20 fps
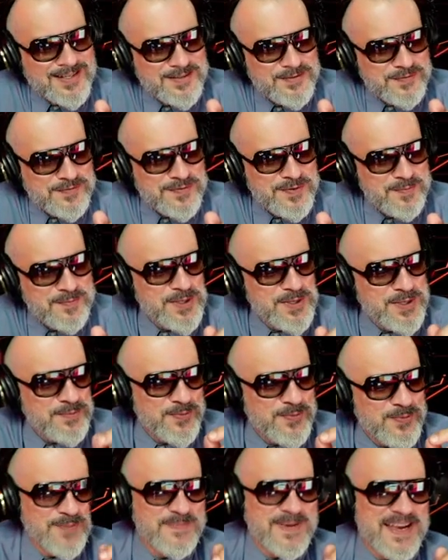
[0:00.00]
From
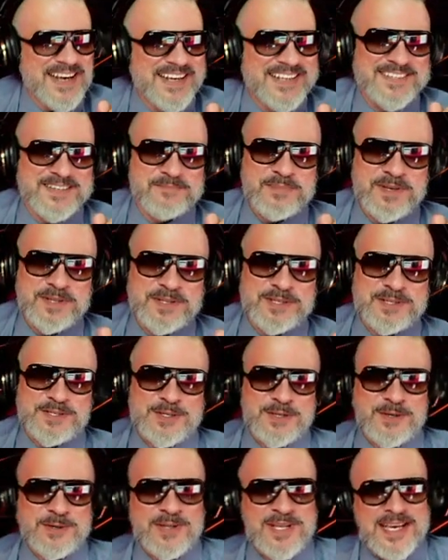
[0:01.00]
Billboard magazine, Billy
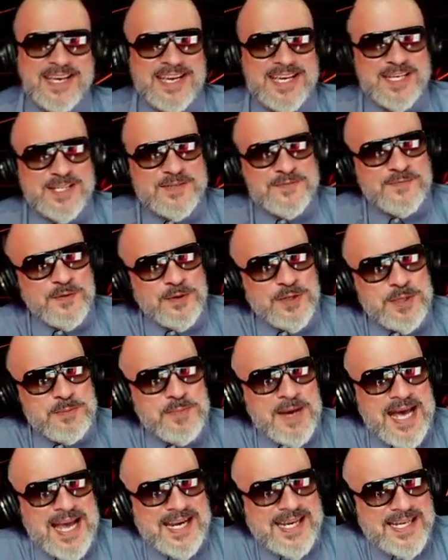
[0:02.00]
Joel is fully
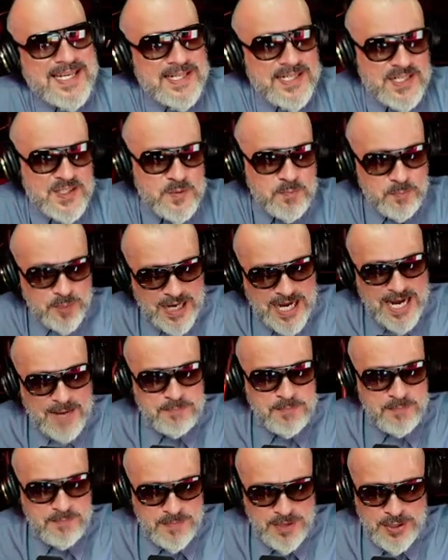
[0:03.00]
back in his
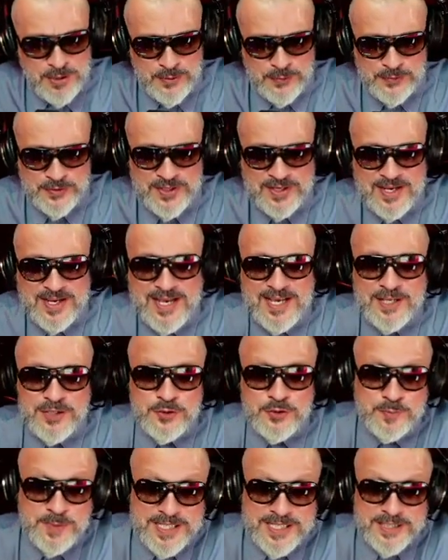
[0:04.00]
pop mode.
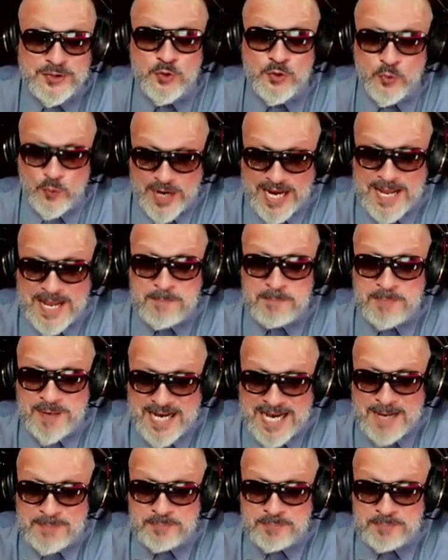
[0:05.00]
You mean Pop?